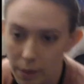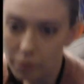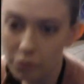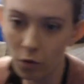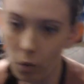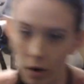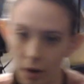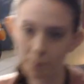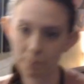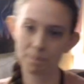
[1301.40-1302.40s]
me
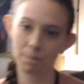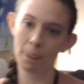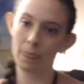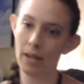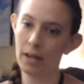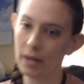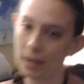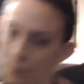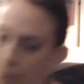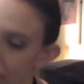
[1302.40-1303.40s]
before,
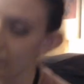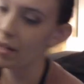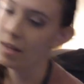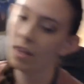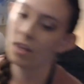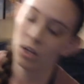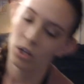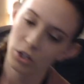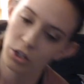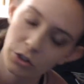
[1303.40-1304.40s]

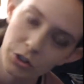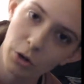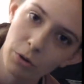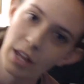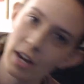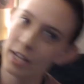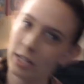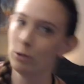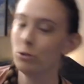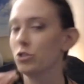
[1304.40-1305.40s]
you'll know that I
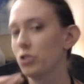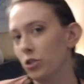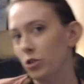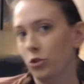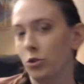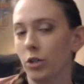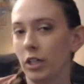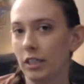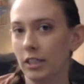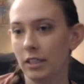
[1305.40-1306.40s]
used to
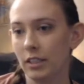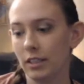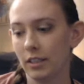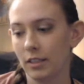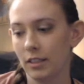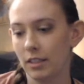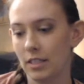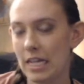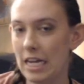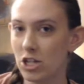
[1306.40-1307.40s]

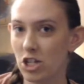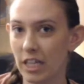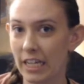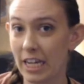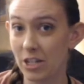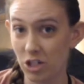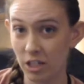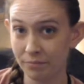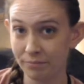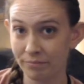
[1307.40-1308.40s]
teach in the
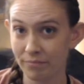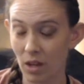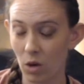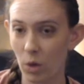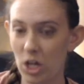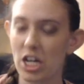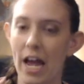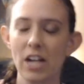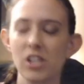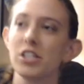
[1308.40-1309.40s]
kitchen, which
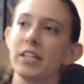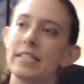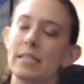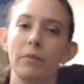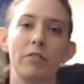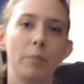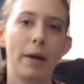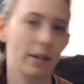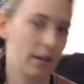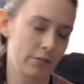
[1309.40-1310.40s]
actually some of you
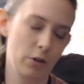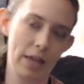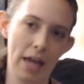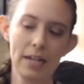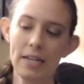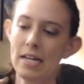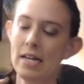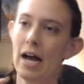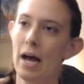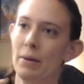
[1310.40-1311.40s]
might not have known that,
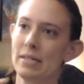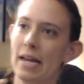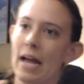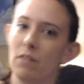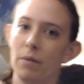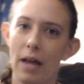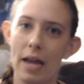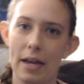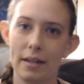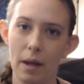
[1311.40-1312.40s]
because I
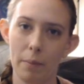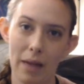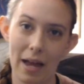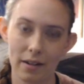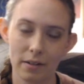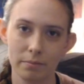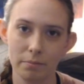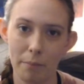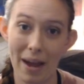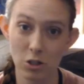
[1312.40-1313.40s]
had a black
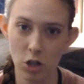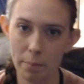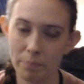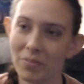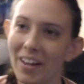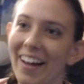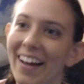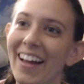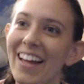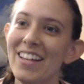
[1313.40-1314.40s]
backdrop, so
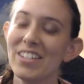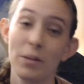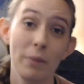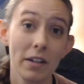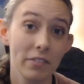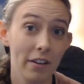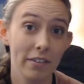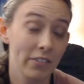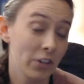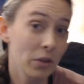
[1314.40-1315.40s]
you might have not
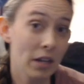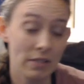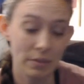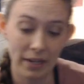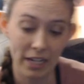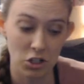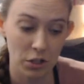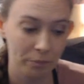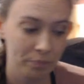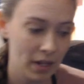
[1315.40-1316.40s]
even known that I was in my
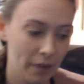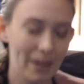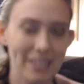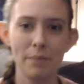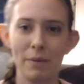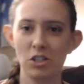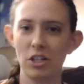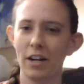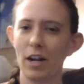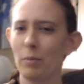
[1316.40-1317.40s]
kitchen. I did mention
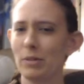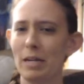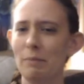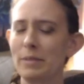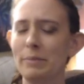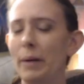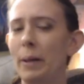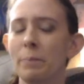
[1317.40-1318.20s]
it a couple times, but